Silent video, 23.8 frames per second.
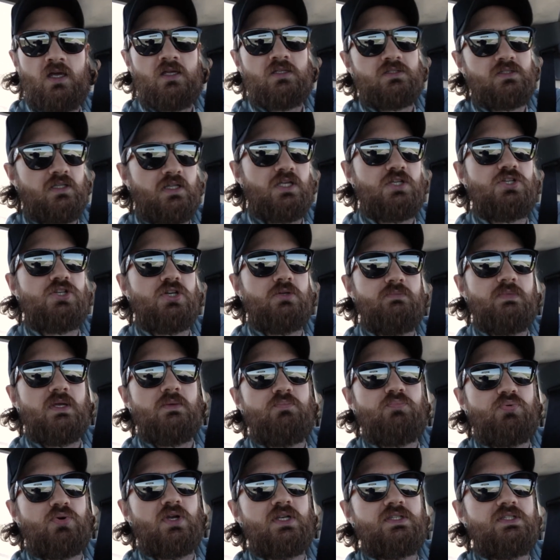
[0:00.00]
So they should be
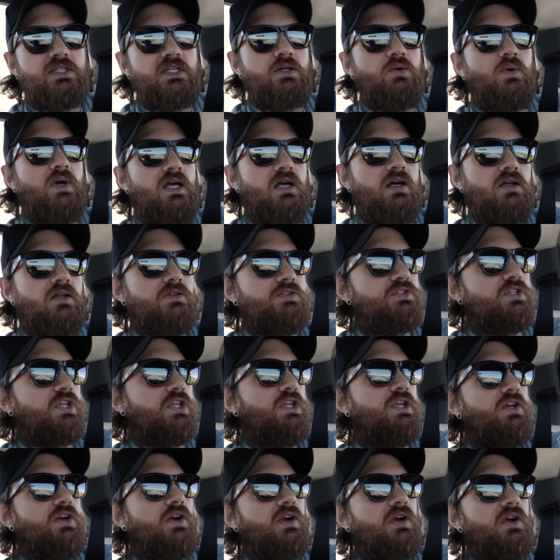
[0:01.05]
pretty well
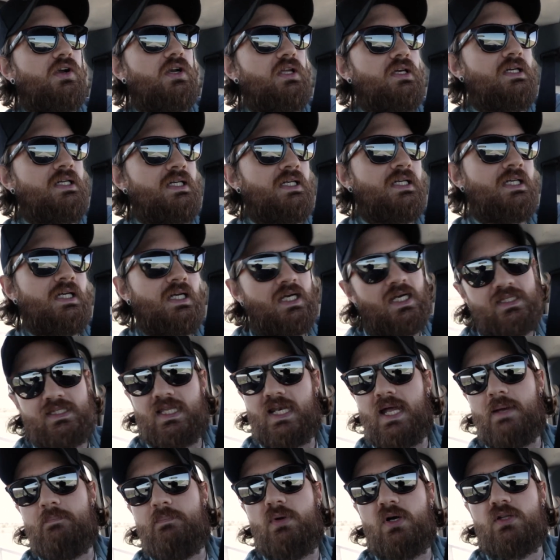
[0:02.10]
secured. And
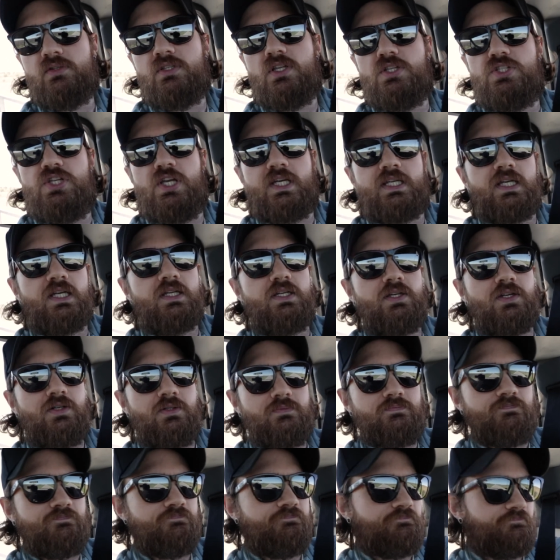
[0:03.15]
then I'm building a chicken coop.
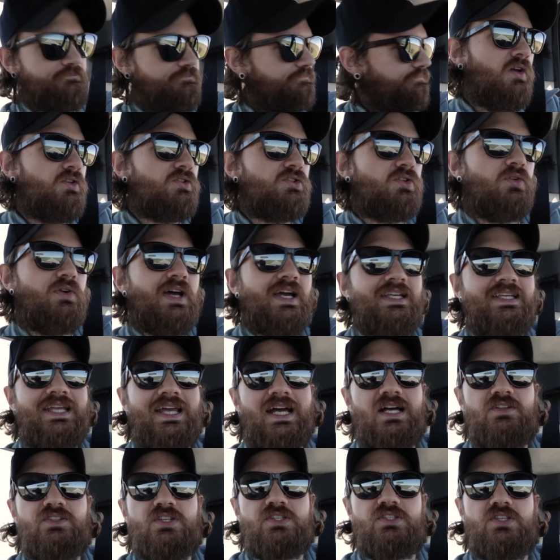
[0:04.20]
So right
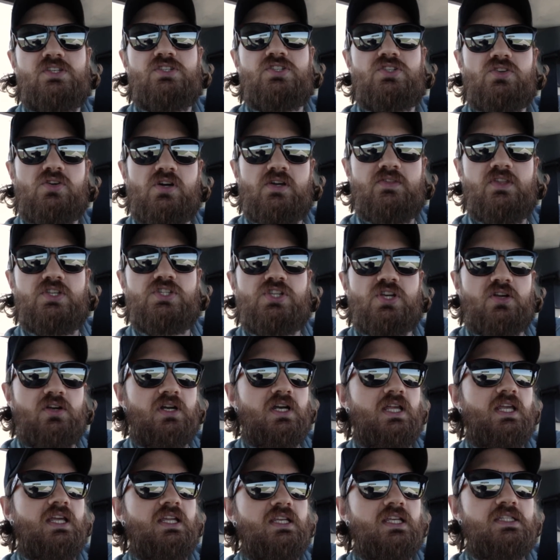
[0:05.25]
now, just enjoy the
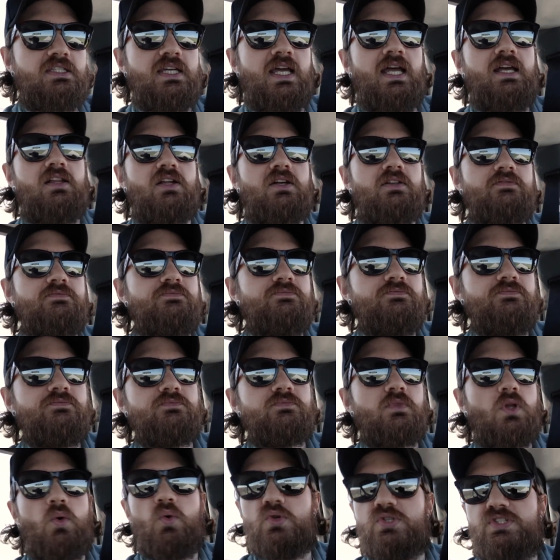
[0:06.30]
journey into Taylor.
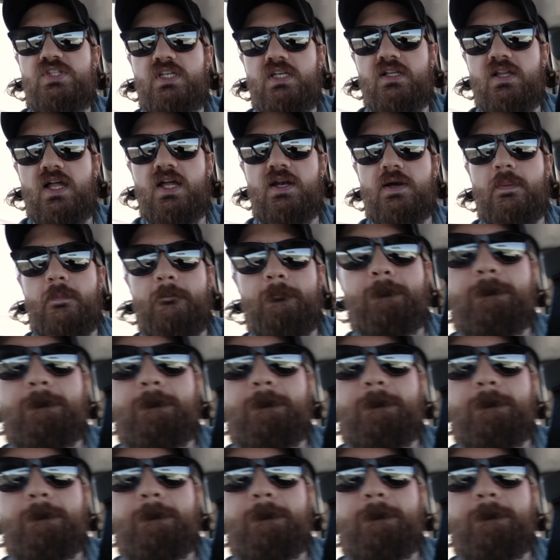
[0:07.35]
We'll see you later.